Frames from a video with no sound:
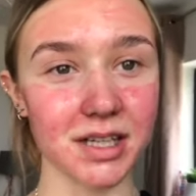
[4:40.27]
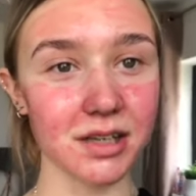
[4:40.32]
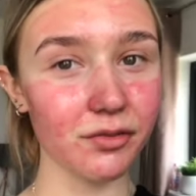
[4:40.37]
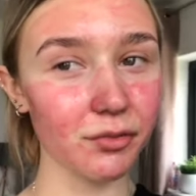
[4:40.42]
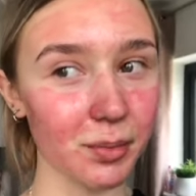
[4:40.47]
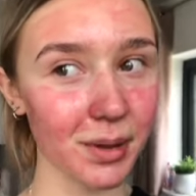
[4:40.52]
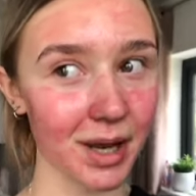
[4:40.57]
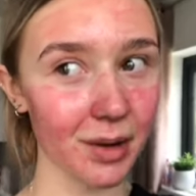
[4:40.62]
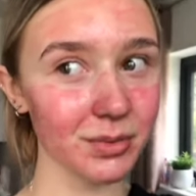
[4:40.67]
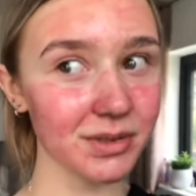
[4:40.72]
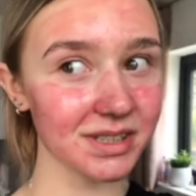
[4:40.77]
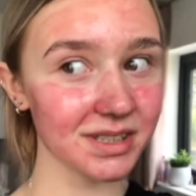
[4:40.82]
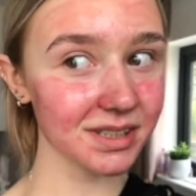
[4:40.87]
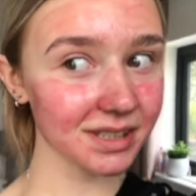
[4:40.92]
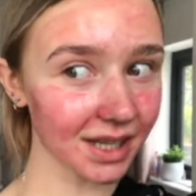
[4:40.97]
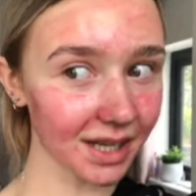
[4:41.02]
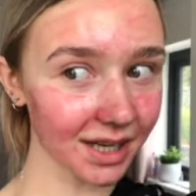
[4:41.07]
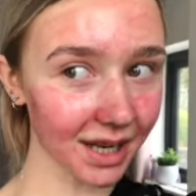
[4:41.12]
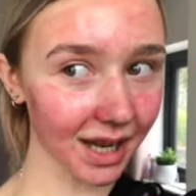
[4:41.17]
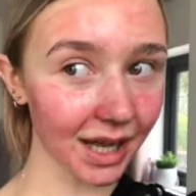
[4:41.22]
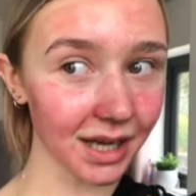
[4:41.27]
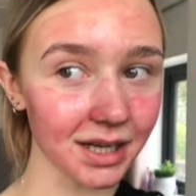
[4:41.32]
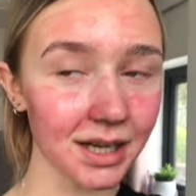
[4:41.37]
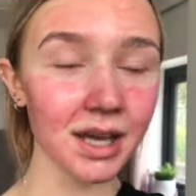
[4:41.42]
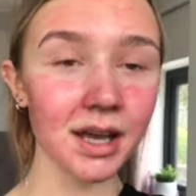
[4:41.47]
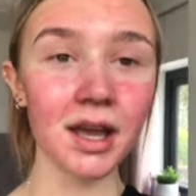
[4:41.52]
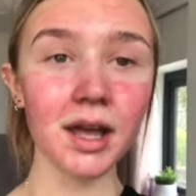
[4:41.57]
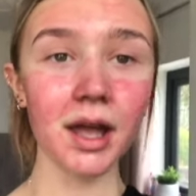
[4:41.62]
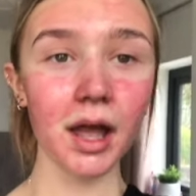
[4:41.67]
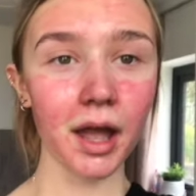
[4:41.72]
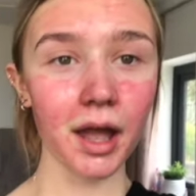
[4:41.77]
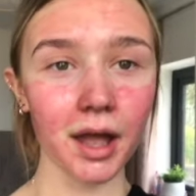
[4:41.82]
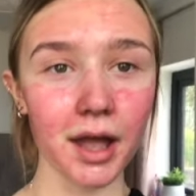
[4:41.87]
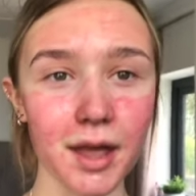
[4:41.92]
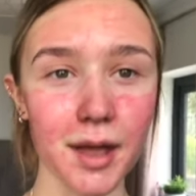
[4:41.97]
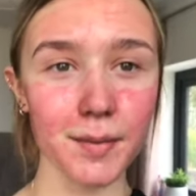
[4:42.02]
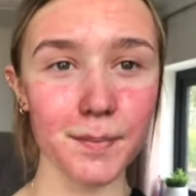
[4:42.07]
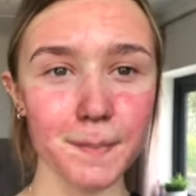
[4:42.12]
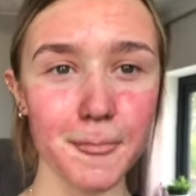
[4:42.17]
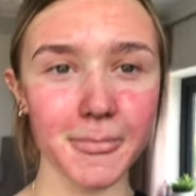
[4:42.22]
never be able to see again.
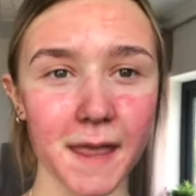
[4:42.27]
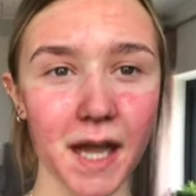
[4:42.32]
Um,